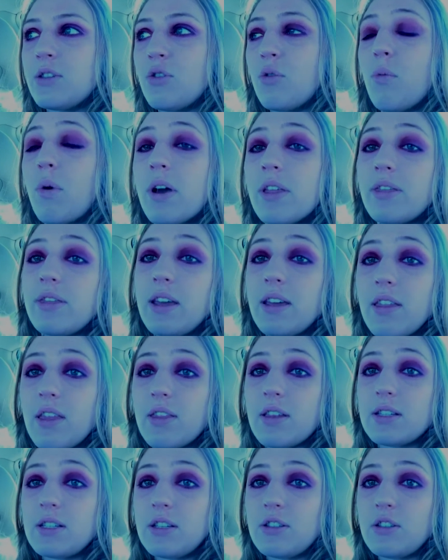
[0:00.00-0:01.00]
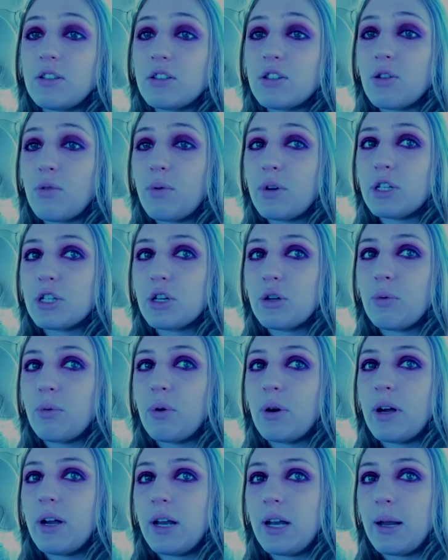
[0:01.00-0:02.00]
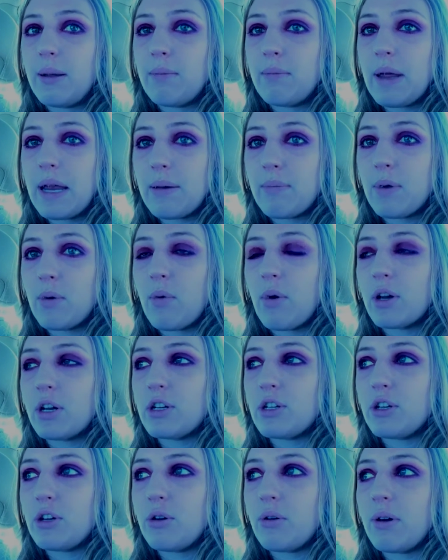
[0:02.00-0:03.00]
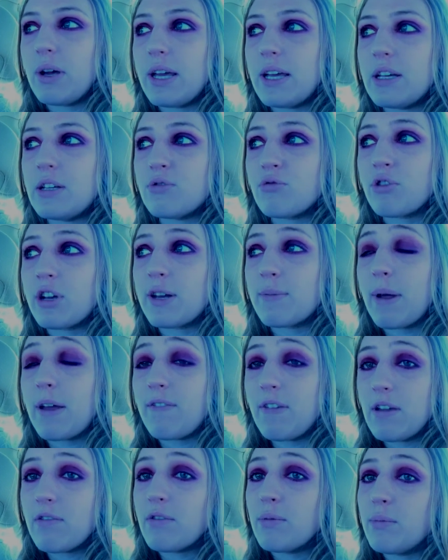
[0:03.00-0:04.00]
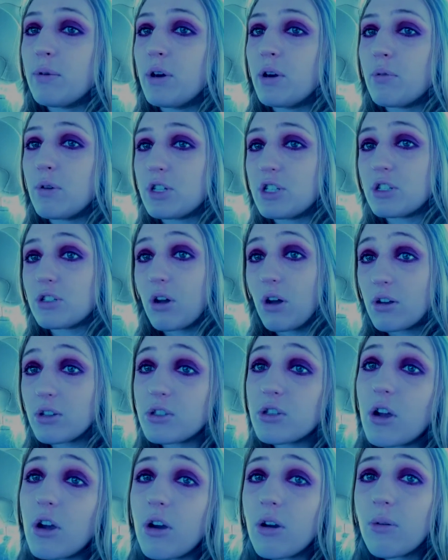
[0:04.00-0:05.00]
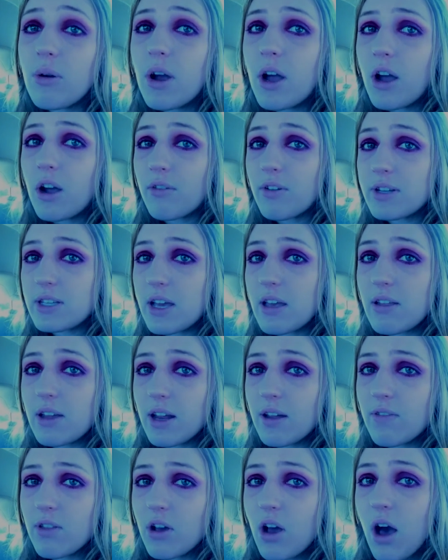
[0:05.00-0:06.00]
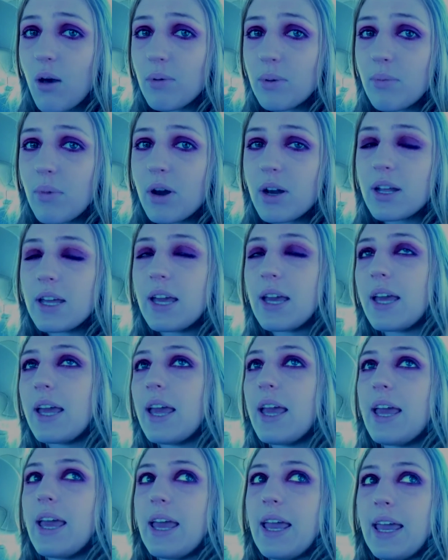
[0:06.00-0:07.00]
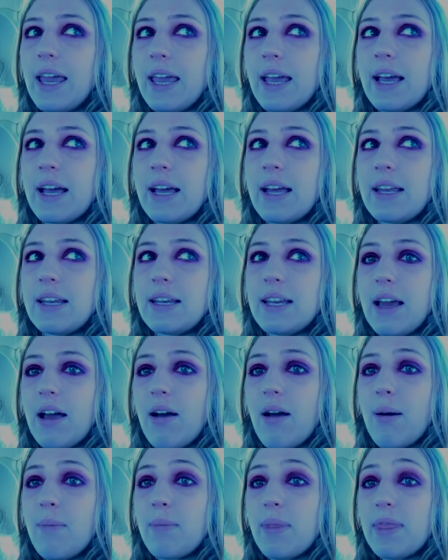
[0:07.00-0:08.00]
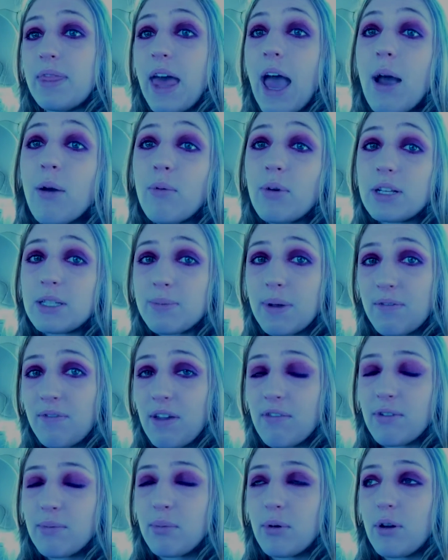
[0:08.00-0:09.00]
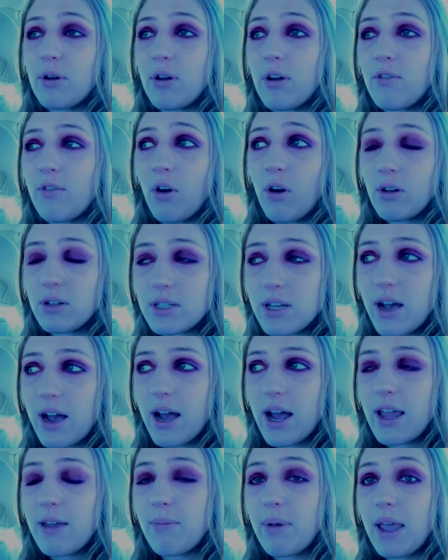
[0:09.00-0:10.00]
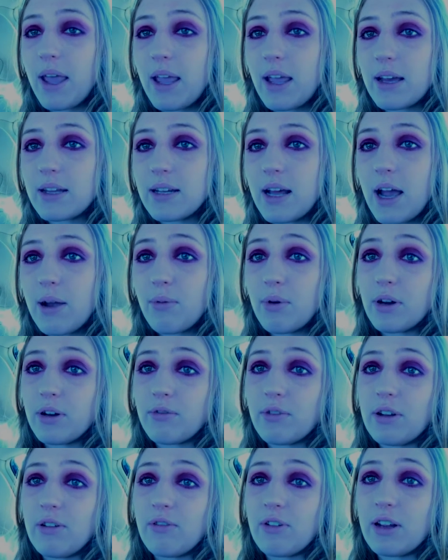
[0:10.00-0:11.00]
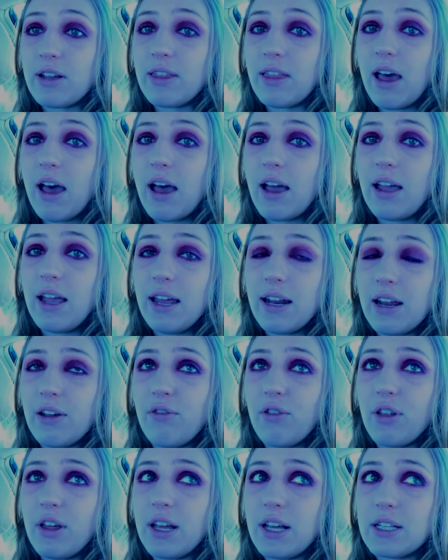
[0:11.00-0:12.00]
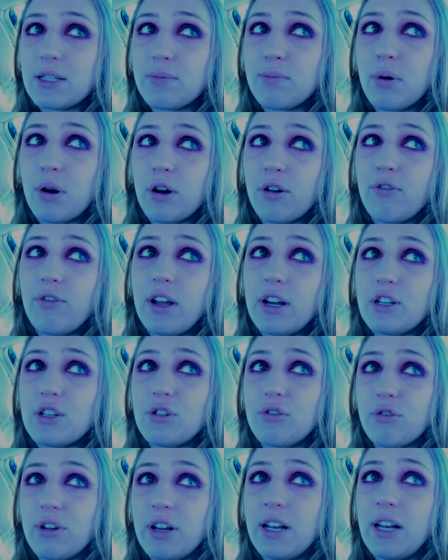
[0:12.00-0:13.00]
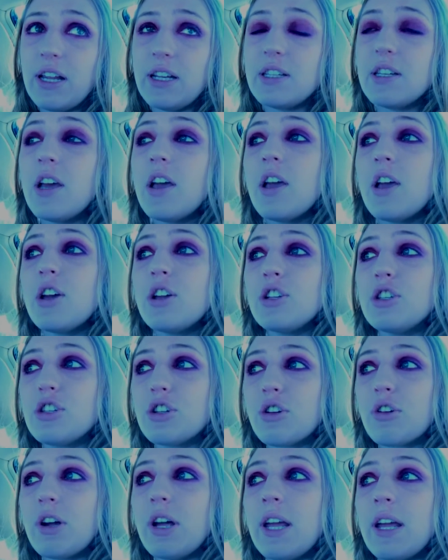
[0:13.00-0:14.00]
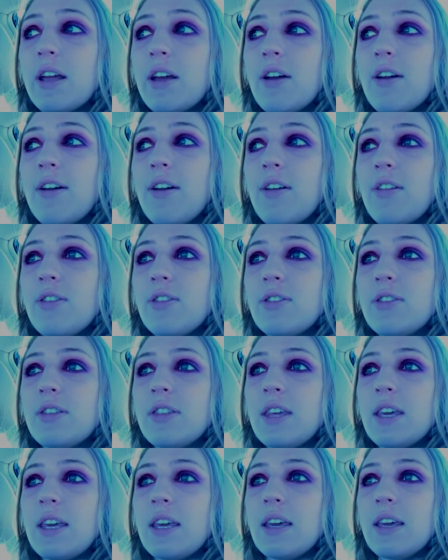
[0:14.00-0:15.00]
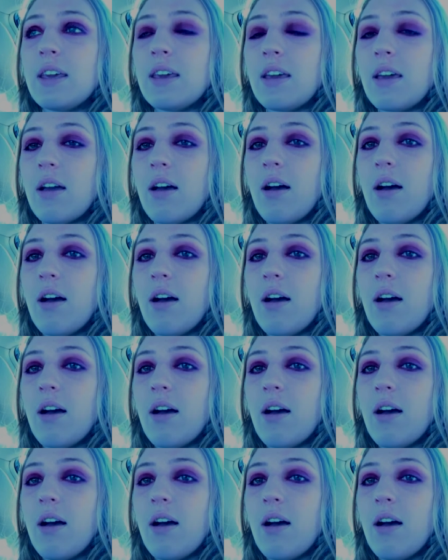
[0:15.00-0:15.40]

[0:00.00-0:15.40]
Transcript: the one thing that the Sisters of the Winterwood made me want to do is read my favorite book, which is also a retelling of the Goblin Market, and that one's my favorite book of all time, and I want to reread that, and I feel like it's perfect to read it during the